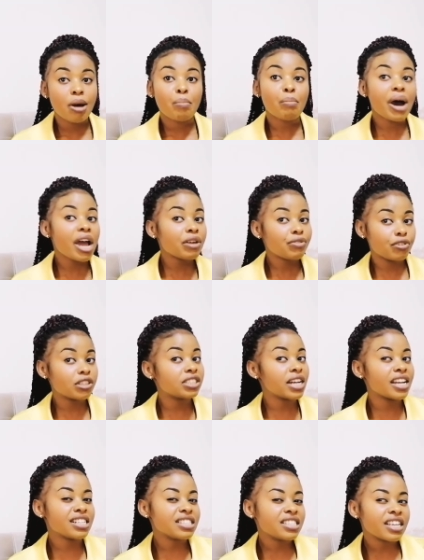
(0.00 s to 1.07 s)
My future
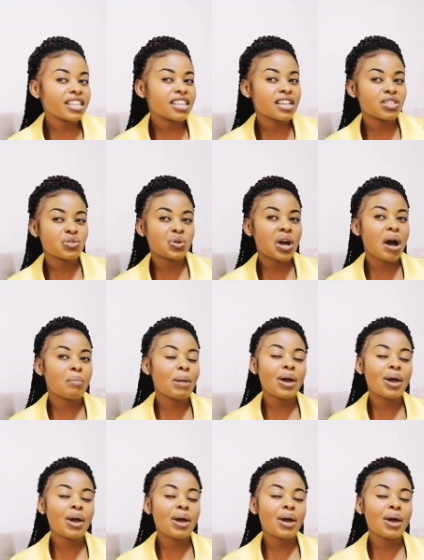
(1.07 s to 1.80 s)
in 10 years to come,